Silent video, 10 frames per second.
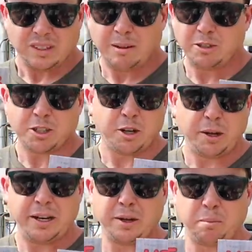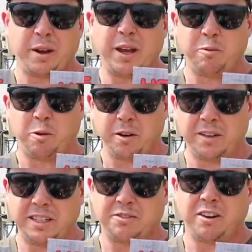I'm just going to end up planting one of
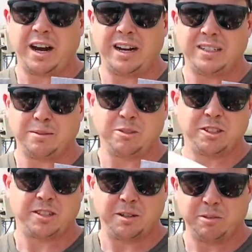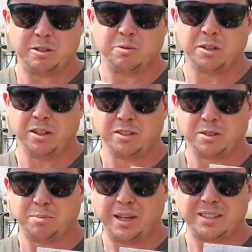these varieties. I'm going to just see which one looks
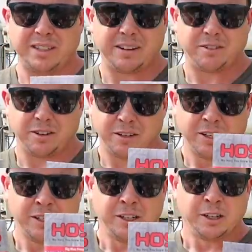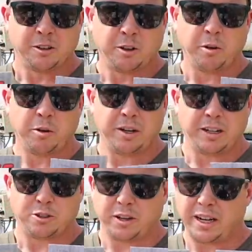the best after growing
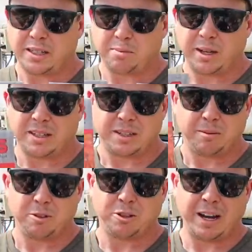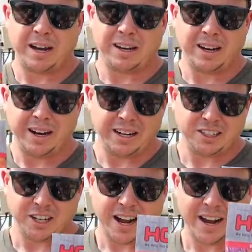a transplant. So I'm going to try Atlantic
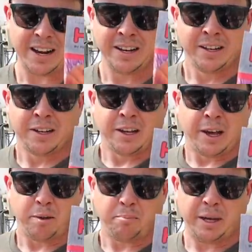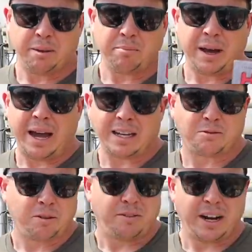Giant and Big
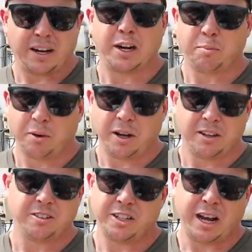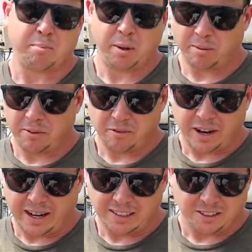Max. We've got a couple other giant pumpkin
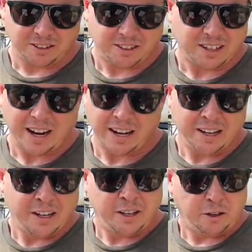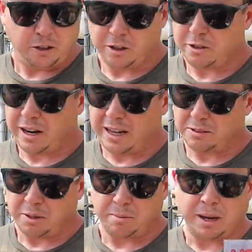varieties on the site you could try as
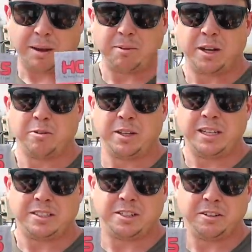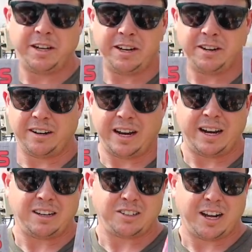well, but I'm gonna go with these two here,
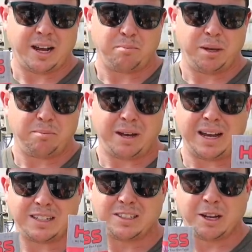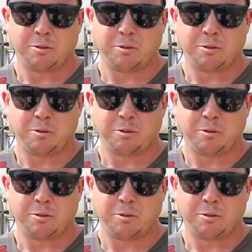Atlantic Giant and Big Max.